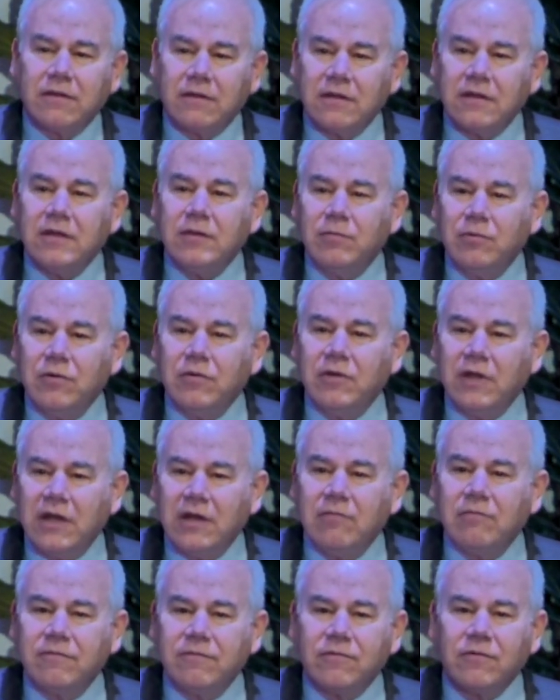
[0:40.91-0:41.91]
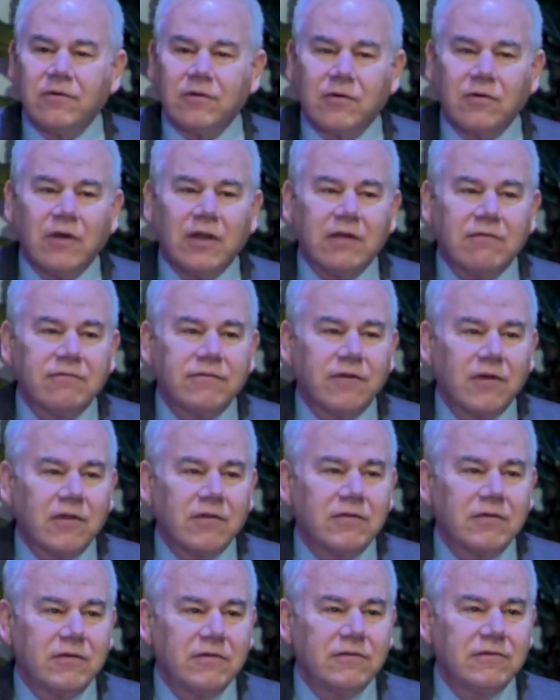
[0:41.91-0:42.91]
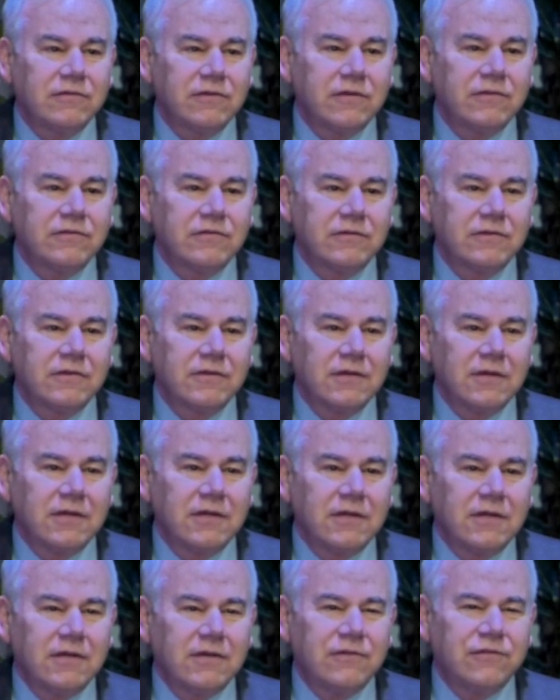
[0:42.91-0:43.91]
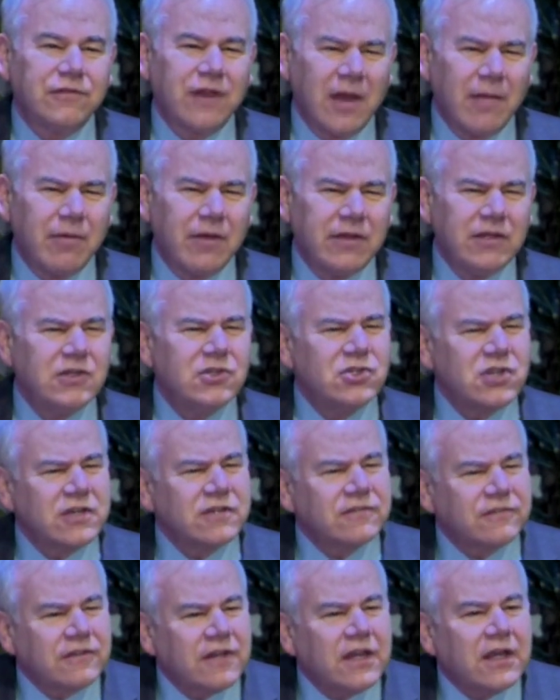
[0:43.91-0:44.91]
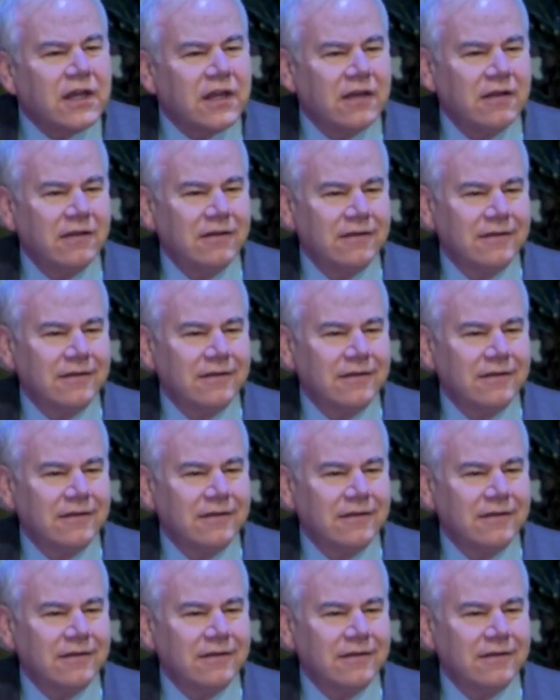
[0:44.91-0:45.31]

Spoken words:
the Hebrew name for grandfather, and says, "Saba, you just did."